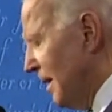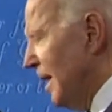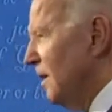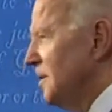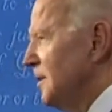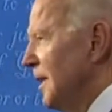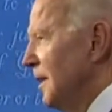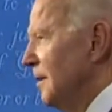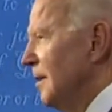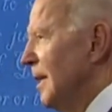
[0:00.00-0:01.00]
Here's the
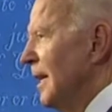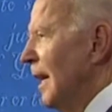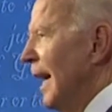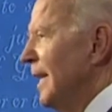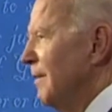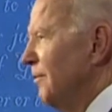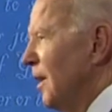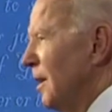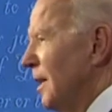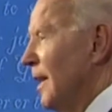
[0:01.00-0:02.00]
deal. I got very
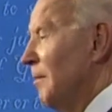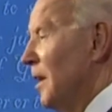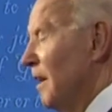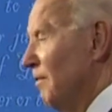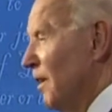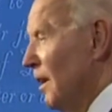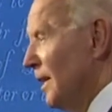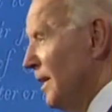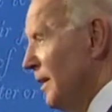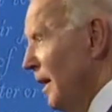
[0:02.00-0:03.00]
lucky. I'm going to get very
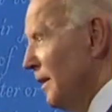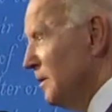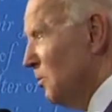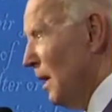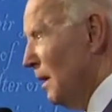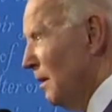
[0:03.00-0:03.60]
lucky tonight as well.